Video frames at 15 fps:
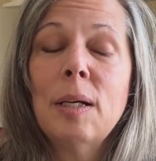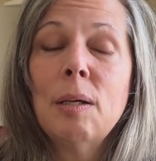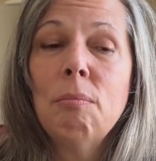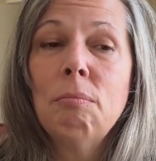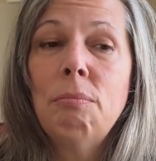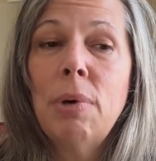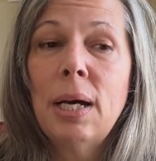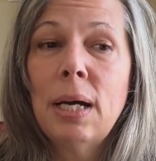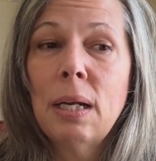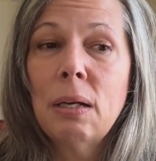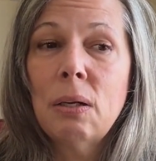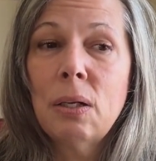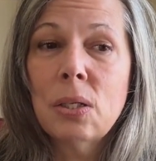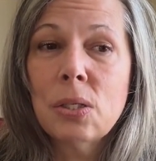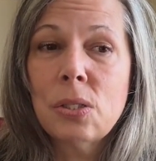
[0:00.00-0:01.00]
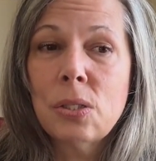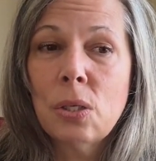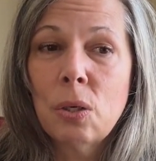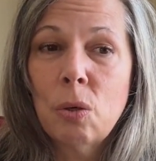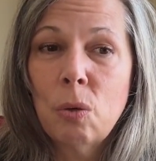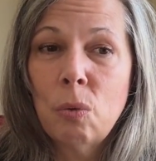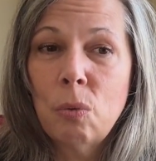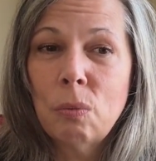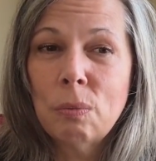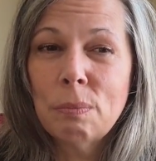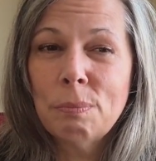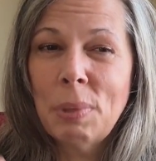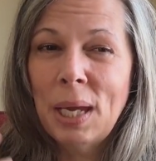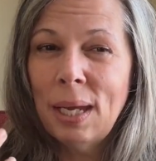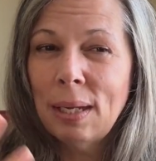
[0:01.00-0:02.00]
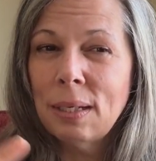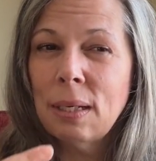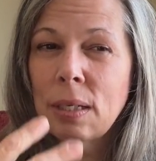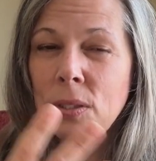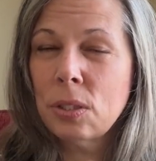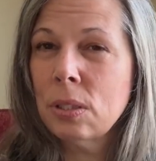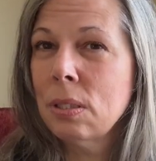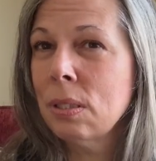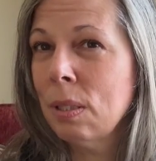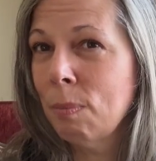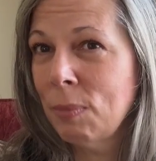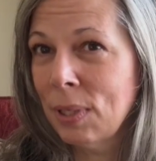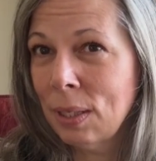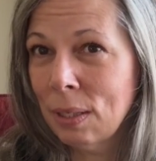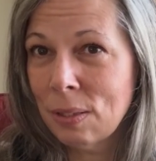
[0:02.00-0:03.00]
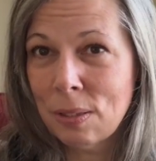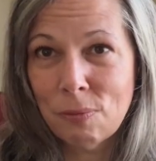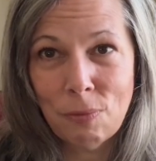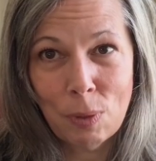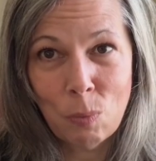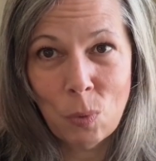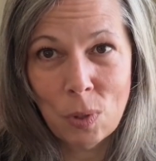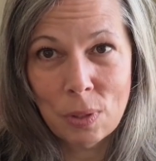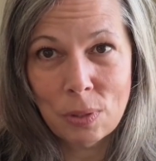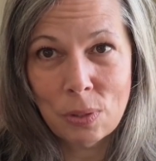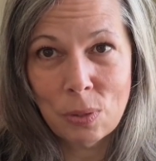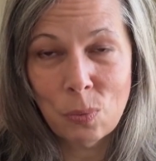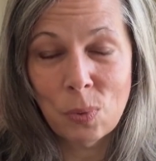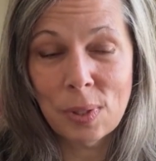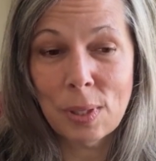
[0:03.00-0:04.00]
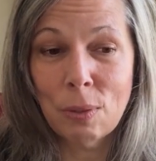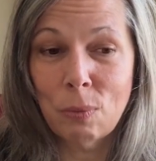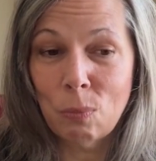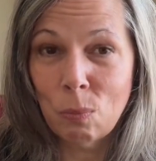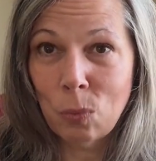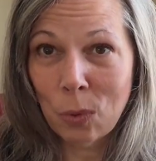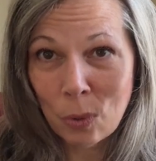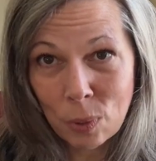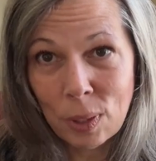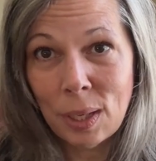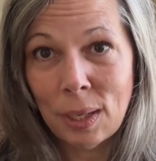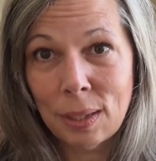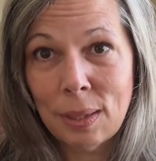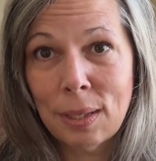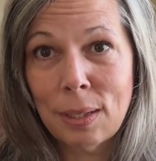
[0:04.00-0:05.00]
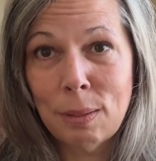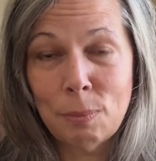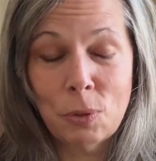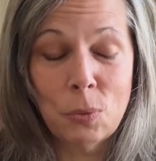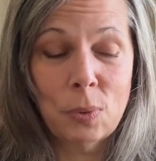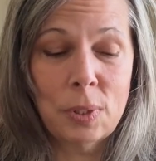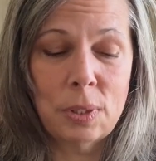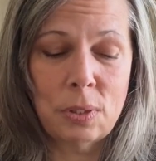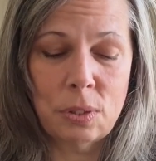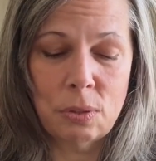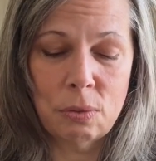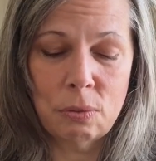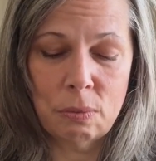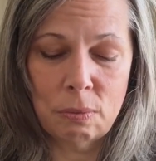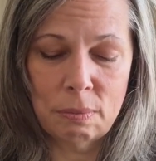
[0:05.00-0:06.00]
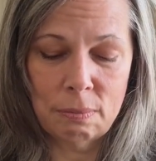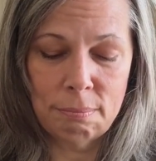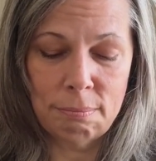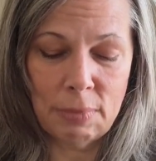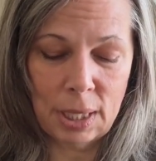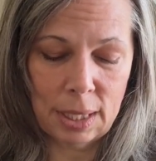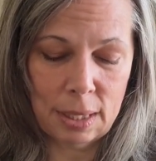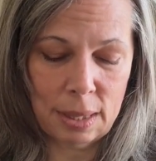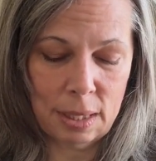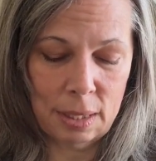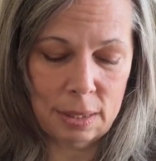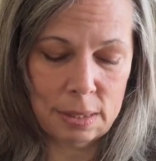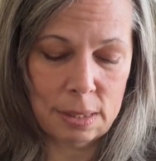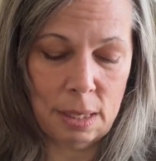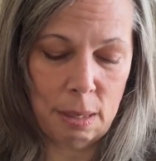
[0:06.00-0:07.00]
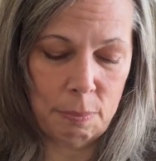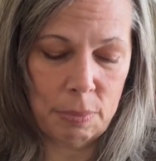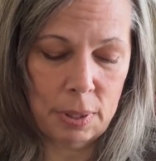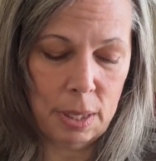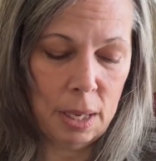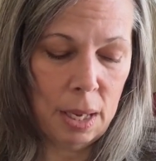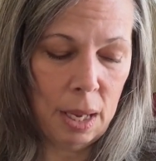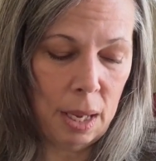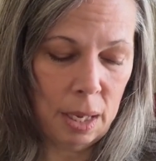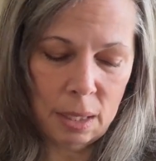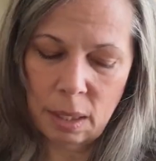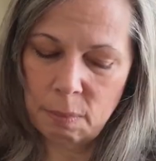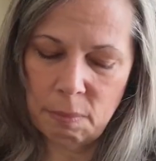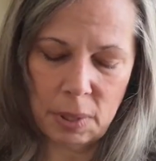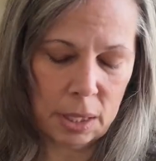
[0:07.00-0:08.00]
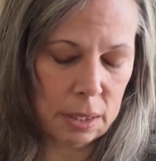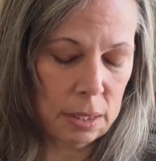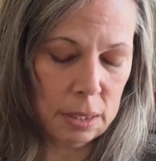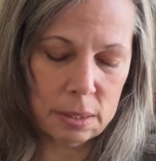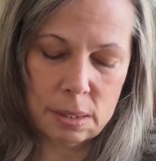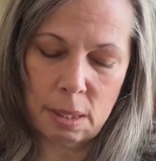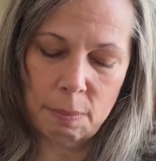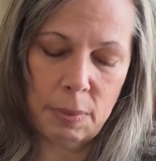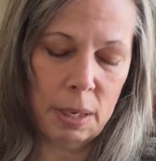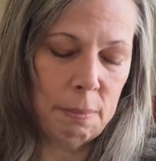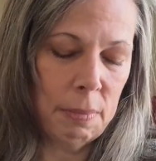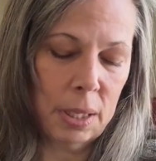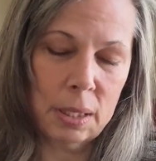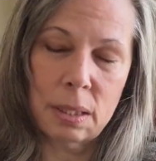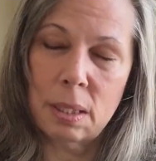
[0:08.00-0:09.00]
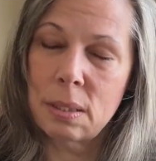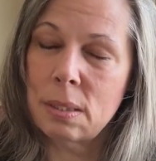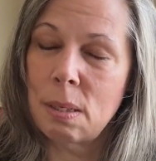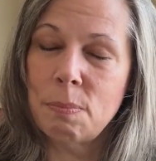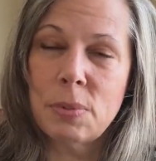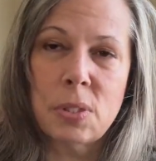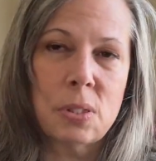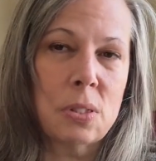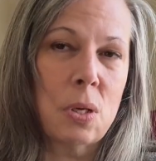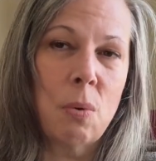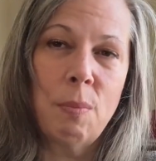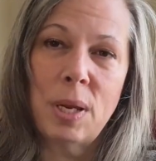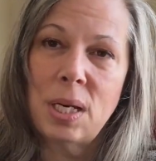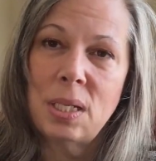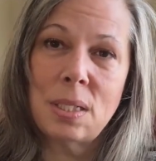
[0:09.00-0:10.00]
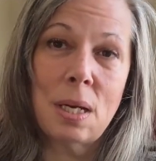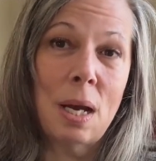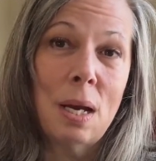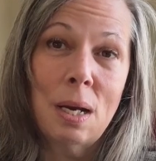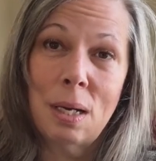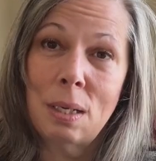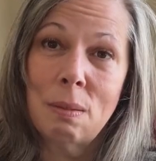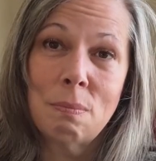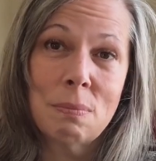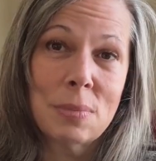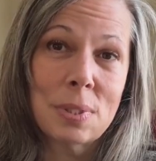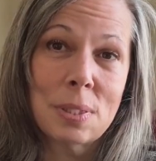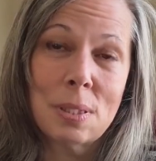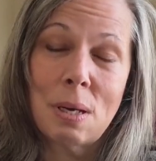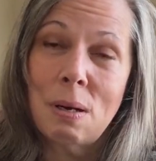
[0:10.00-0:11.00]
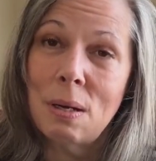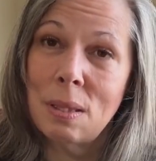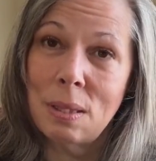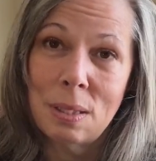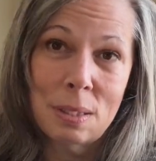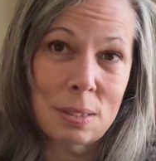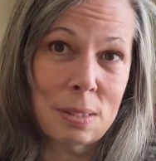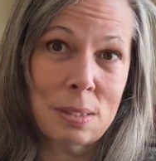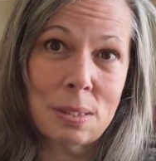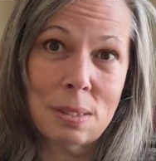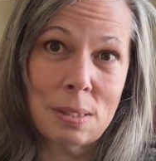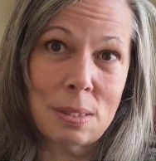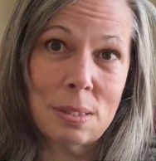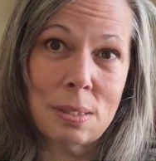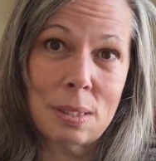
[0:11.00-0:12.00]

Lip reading: but also pay attention to something else if I want to without worrying that I'm going to muck things up. And I muck things up. I muck things up so many times on this.